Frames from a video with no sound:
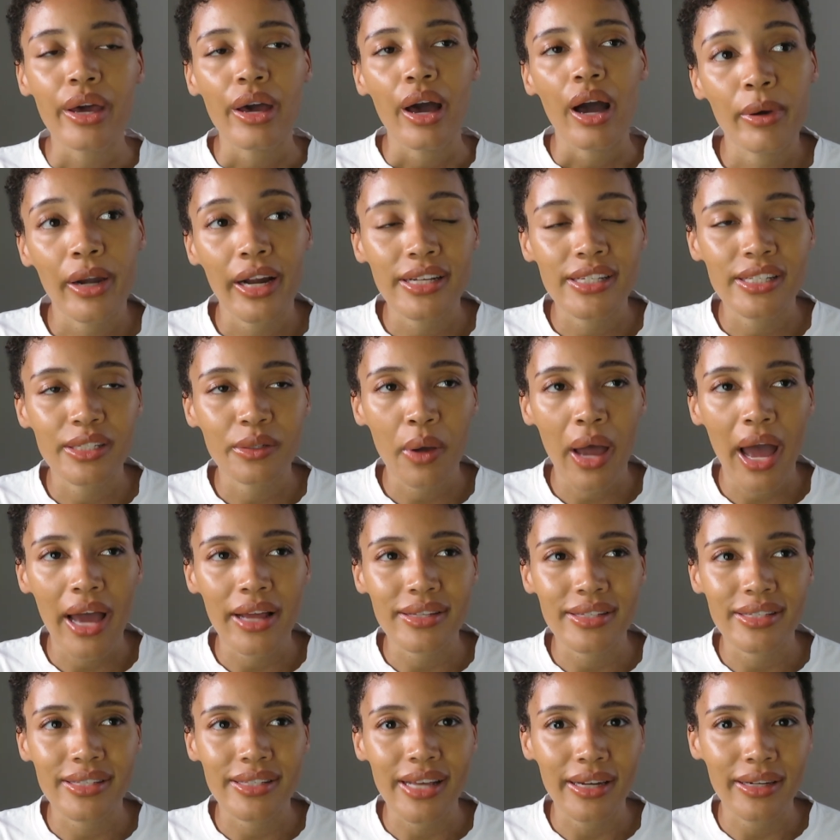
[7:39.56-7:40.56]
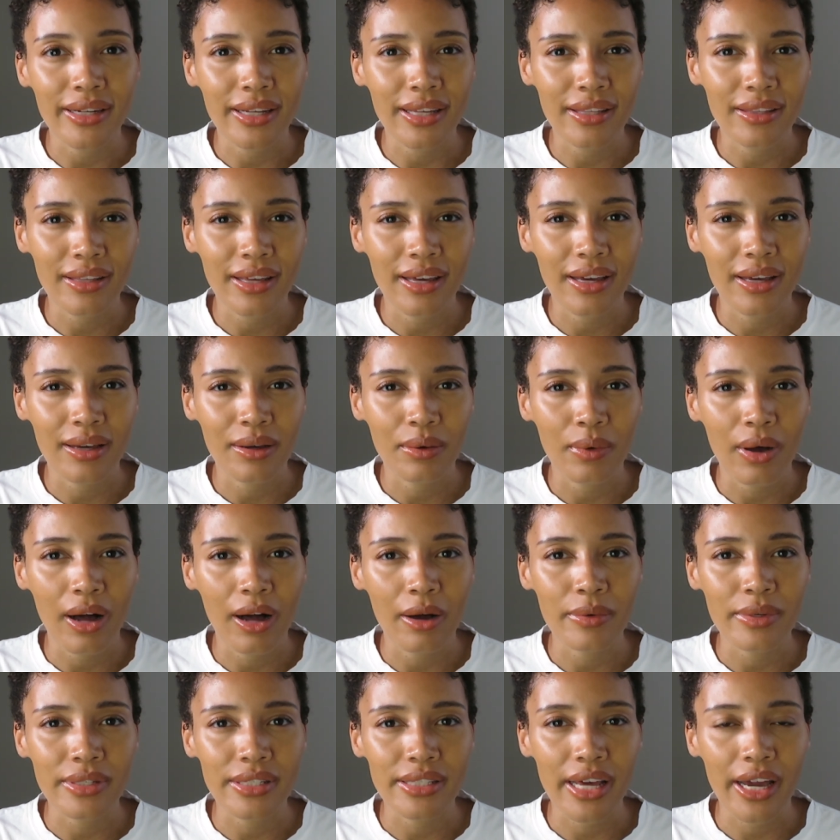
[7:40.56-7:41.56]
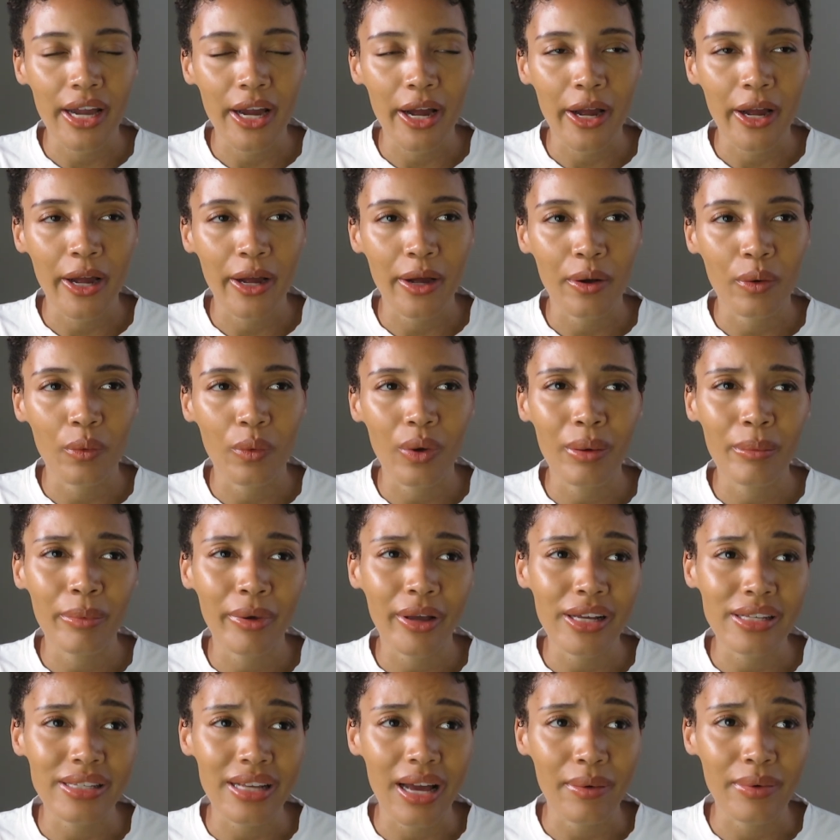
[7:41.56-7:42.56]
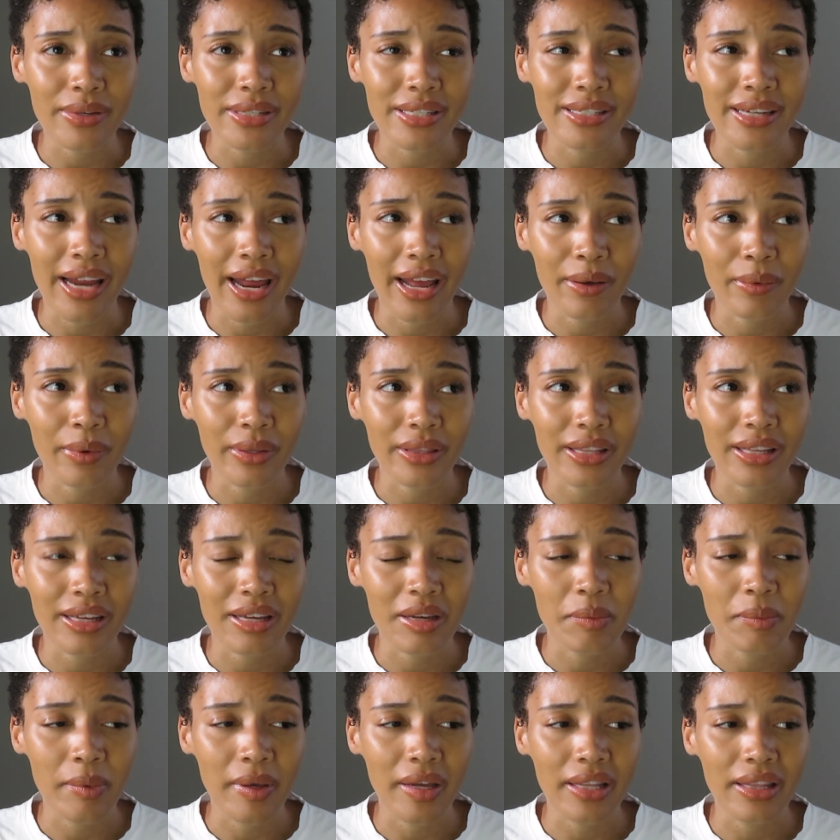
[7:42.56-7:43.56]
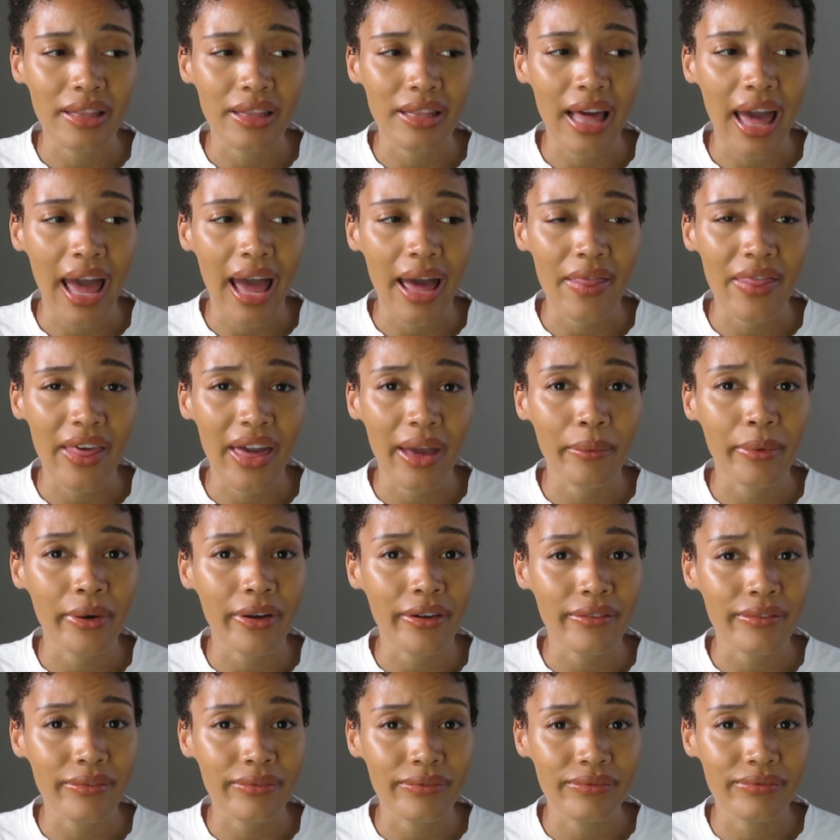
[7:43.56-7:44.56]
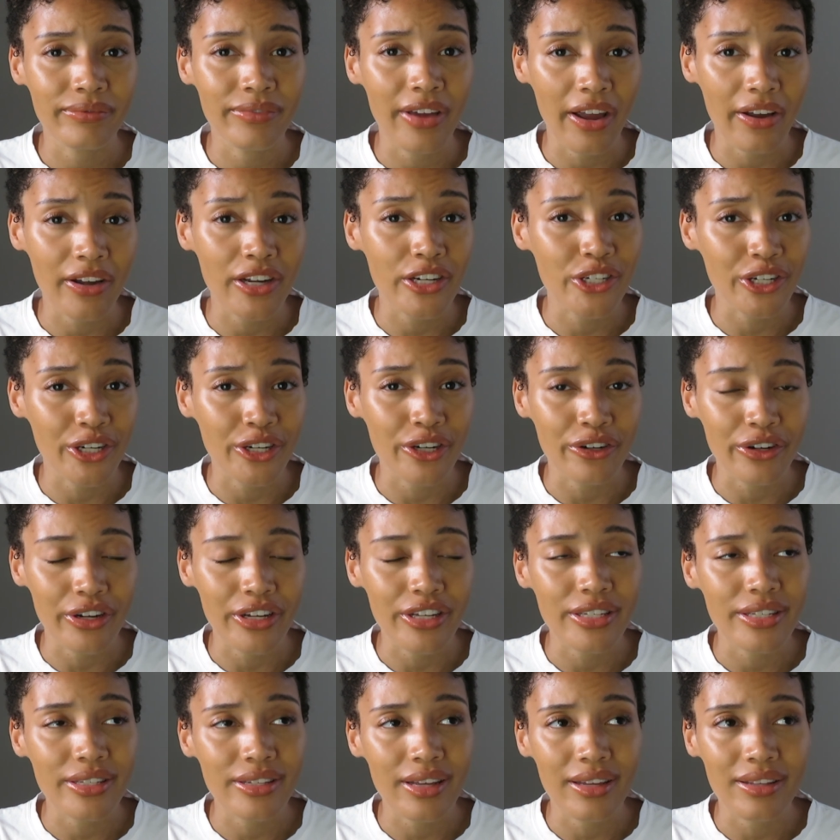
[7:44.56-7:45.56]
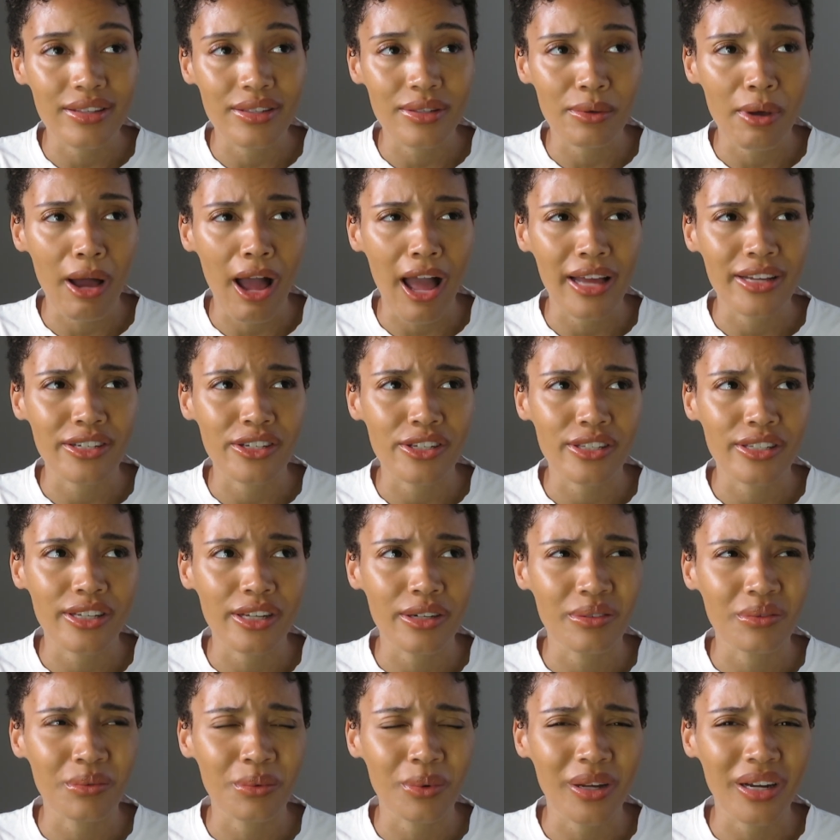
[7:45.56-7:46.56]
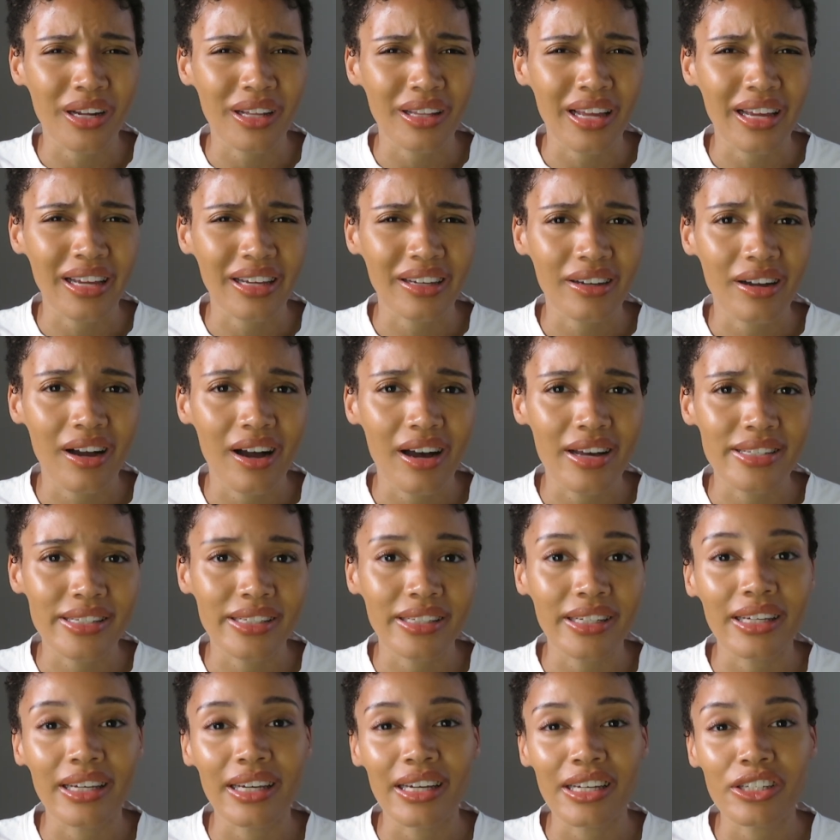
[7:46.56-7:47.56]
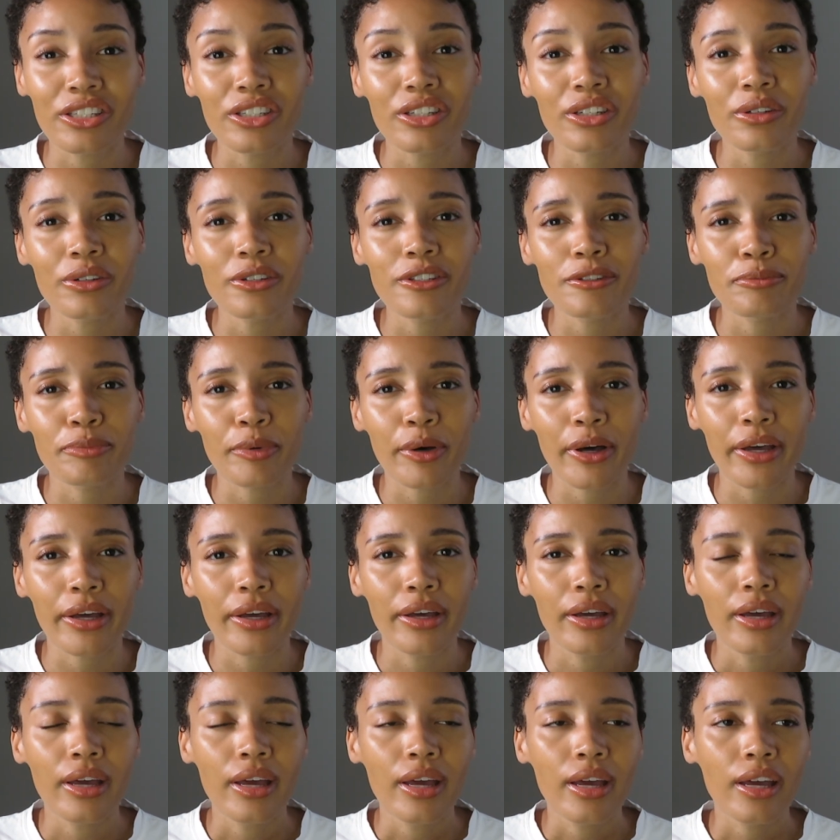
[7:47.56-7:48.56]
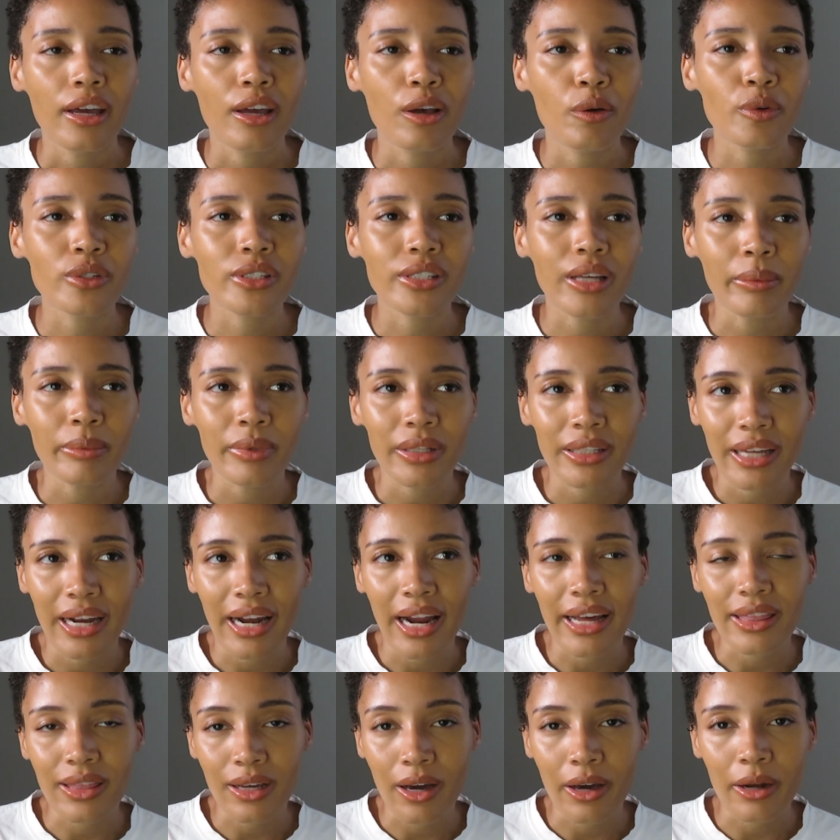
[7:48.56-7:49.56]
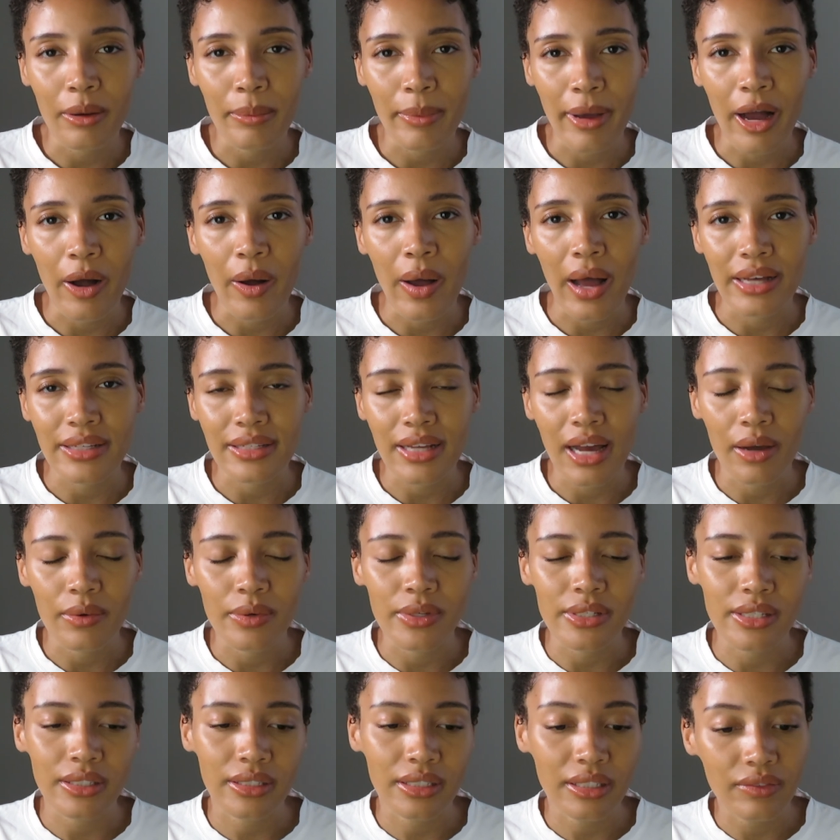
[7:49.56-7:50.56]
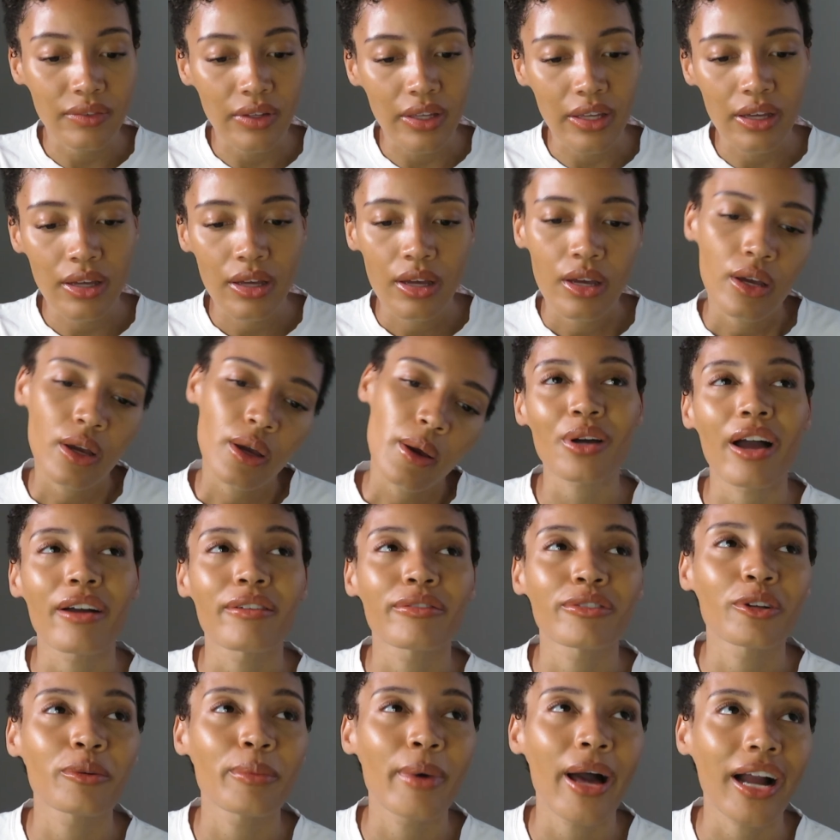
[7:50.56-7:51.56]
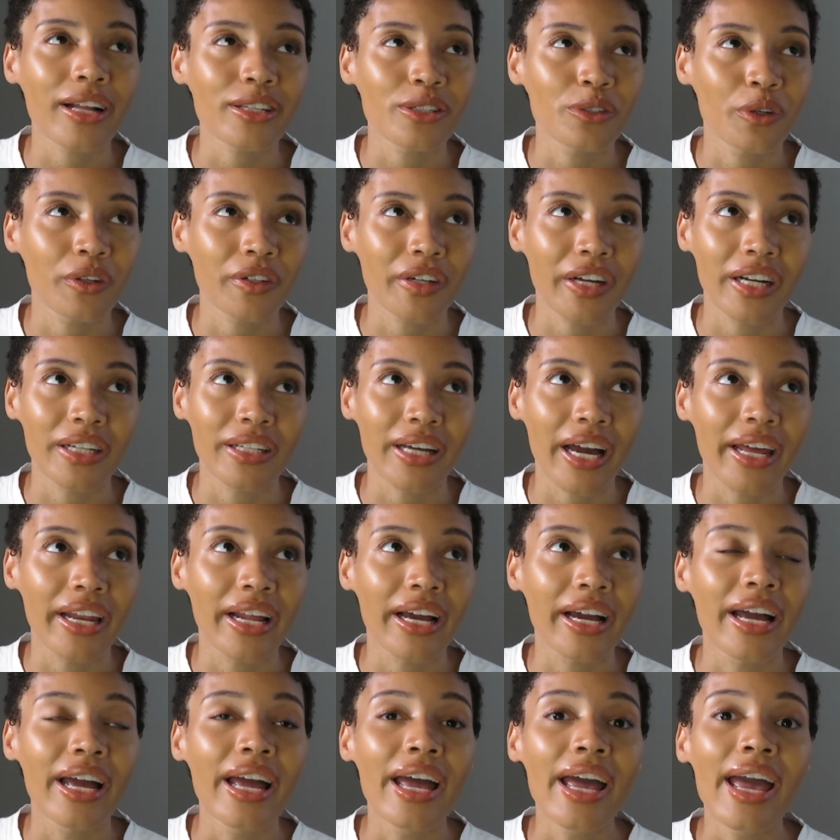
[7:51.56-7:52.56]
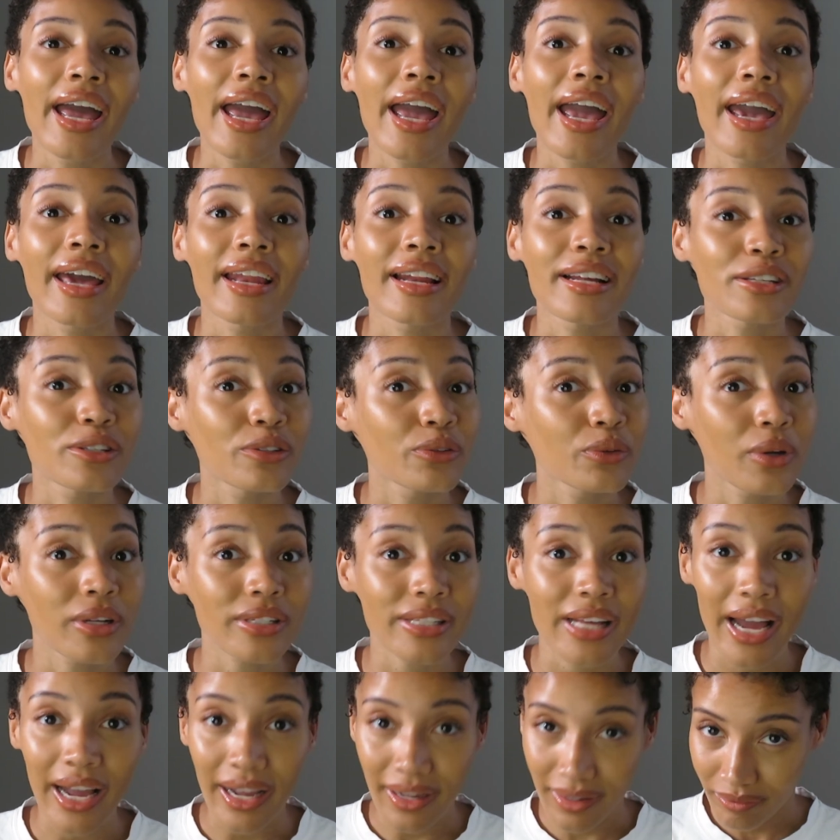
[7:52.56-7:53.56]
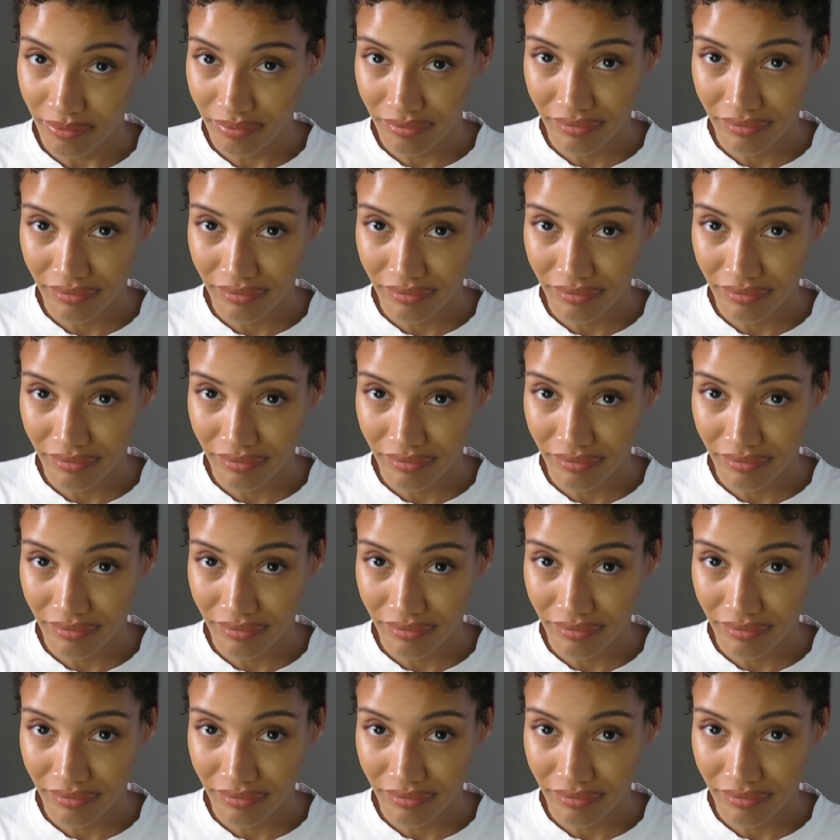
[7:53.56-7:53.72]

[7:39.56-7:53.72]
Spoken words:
But I still hadn't said anything while I was there. One, because I was staying with them and that they were very generous, and so I just didn't want to like cause any issues, but it was something that I thought about as I was leaving. So I flew back to North Carolina, and as soon as I